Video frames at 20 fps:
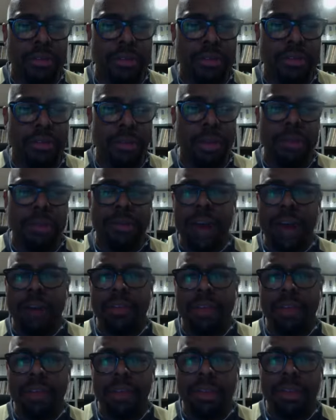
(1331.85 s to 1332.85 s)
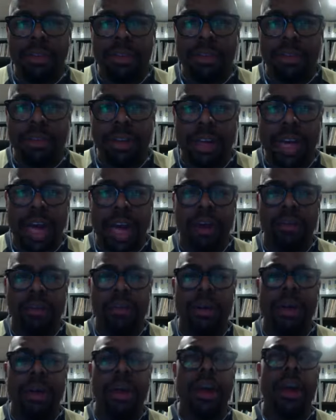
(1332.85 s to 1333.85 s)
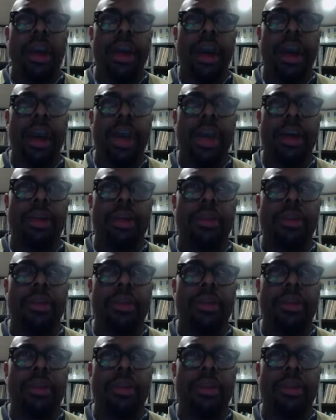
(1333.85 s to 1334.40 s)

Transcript: forty-five years now. And